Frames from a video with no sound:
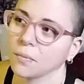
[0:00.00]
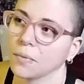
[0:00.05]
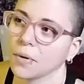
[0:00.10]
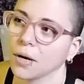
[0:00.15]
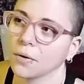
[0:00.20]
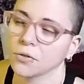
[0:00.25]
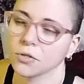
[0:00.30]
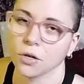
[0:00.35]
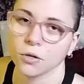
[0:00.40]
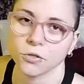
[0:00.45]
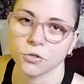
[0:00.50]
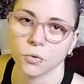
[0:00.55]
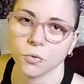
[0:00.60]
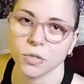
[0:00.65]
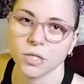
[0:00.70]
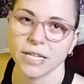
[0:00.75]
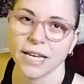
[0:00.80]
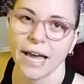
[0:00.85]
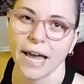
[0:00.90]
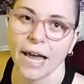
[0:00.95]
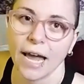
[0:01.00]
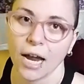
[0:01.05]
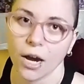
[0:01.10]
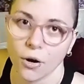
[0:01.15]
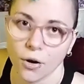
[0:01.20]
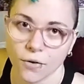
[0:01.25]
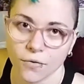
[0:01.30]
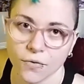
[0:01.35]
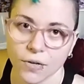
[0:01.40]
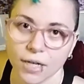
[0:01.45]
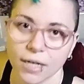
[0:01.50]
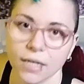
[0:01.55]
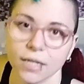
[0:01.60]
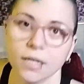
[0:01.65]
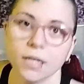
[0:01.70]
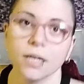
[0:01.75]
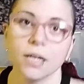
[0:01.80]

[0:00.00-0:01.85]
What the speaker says: but I was also terrified.